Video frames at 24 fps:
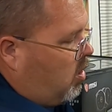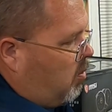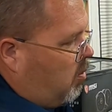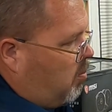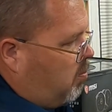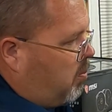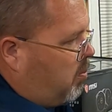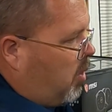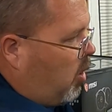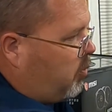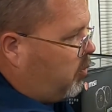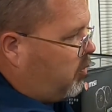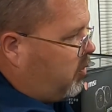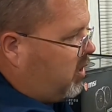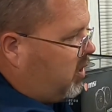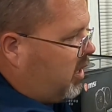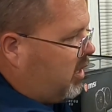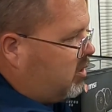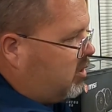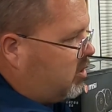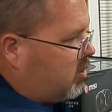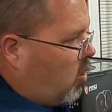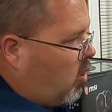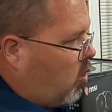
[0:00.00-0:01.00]
Both of
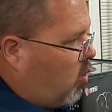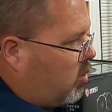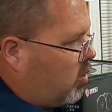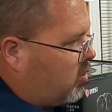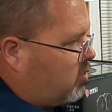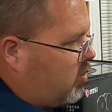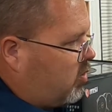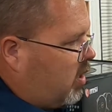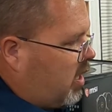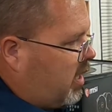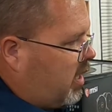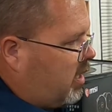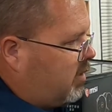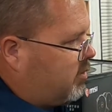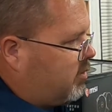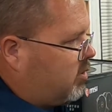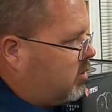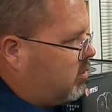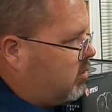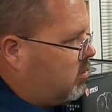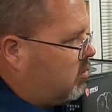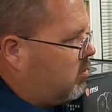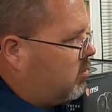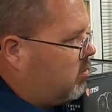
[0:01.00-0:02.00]
these hard drives,
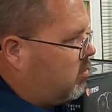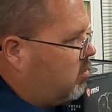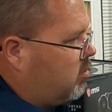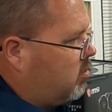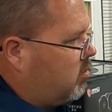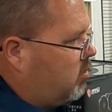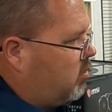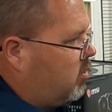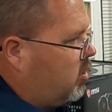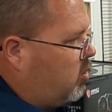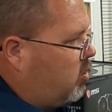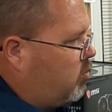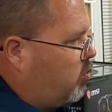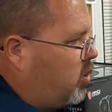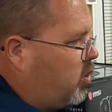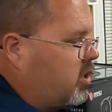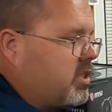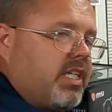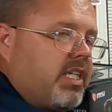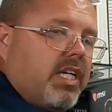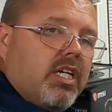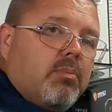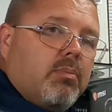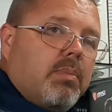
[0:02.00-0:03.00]
they're 1
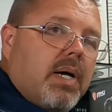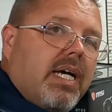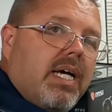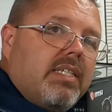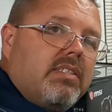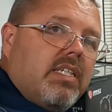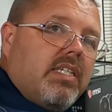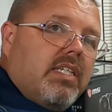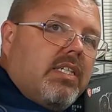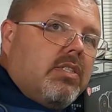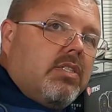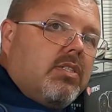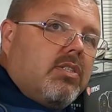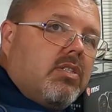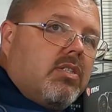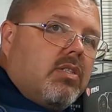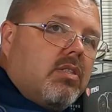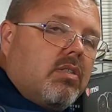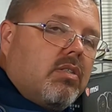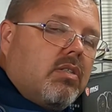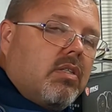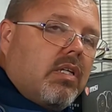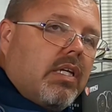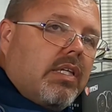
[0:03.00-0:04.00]
terabytes each,
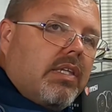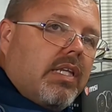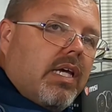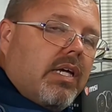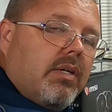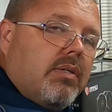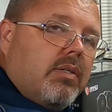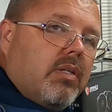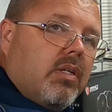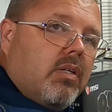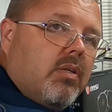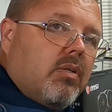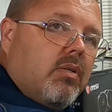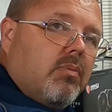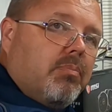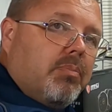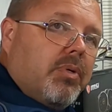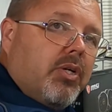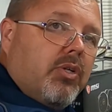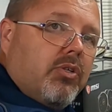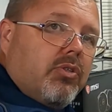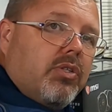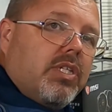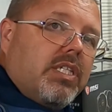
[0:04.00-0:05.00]
and they
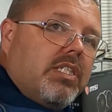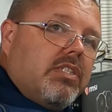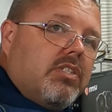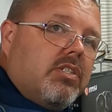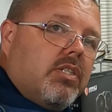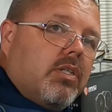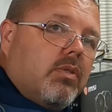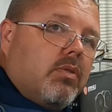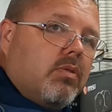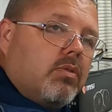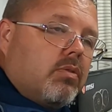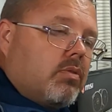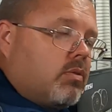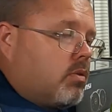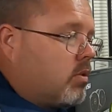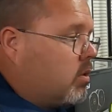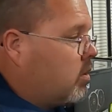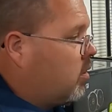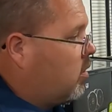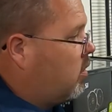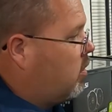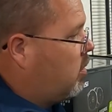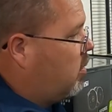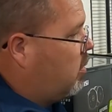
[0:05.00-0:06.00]
mirrored each other.
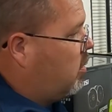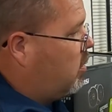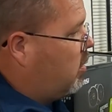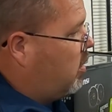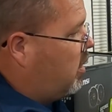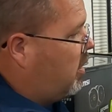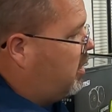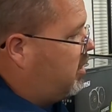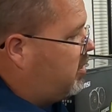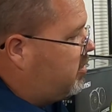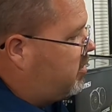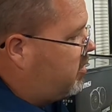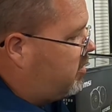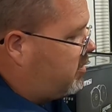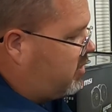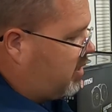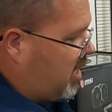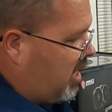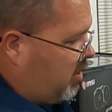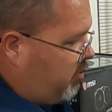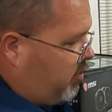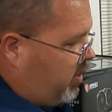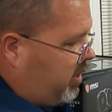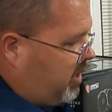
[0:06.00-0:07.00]
And it's the
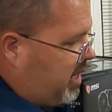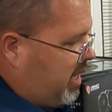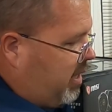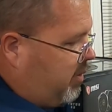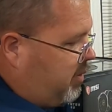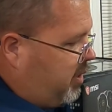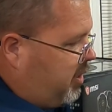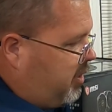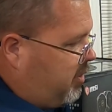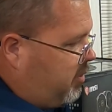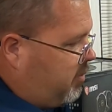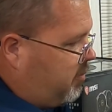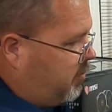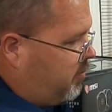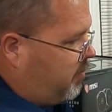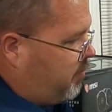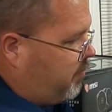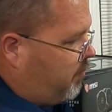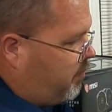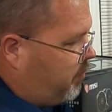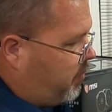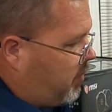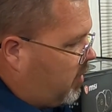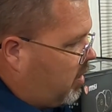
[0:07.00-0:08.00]
same way down here.
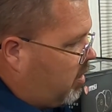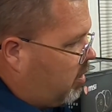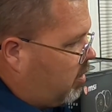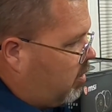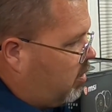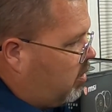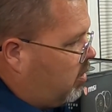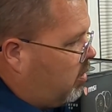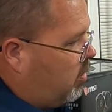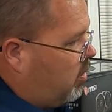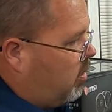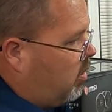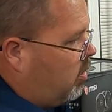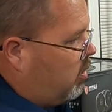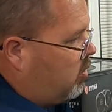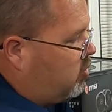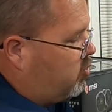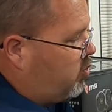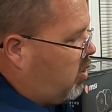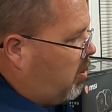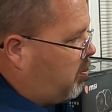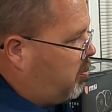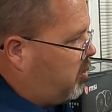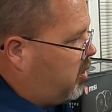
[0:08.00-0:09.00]

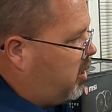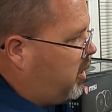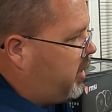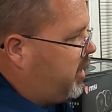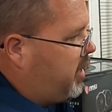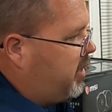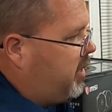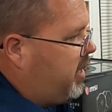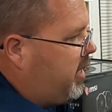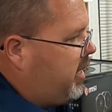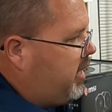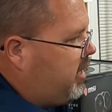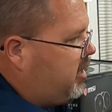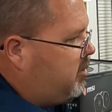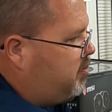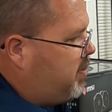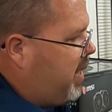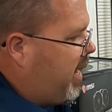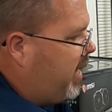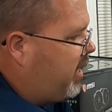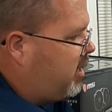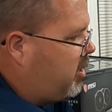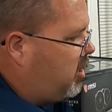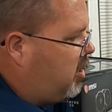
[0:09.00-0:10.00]
So I'm plugging these
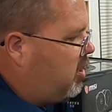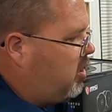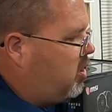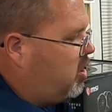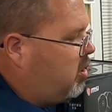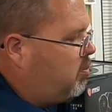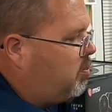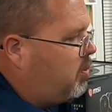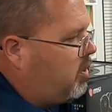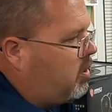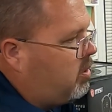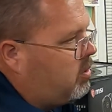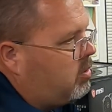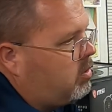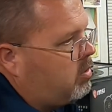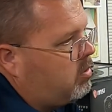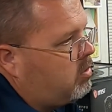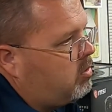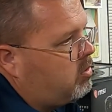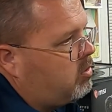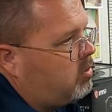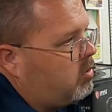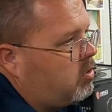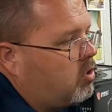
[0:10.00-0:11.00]
back up
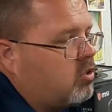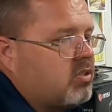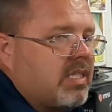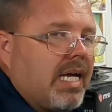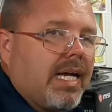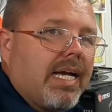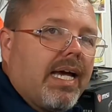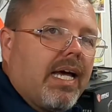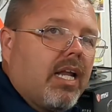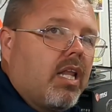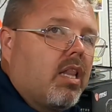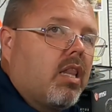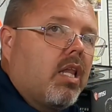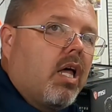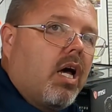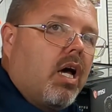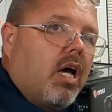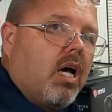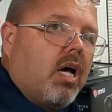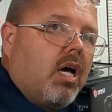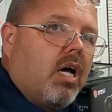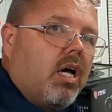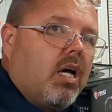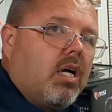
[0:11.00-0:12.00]
because I got a
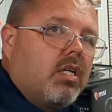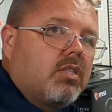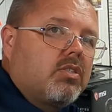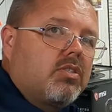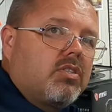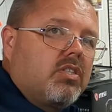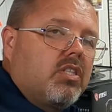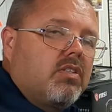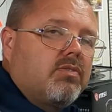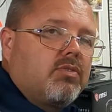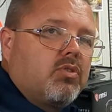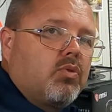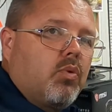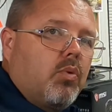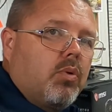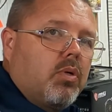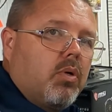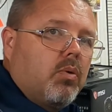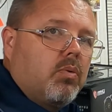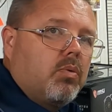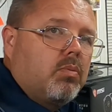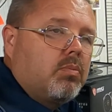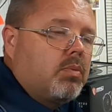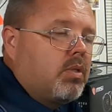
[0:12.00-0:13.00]
lot of stuff stored
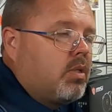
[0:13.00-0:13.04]
on them.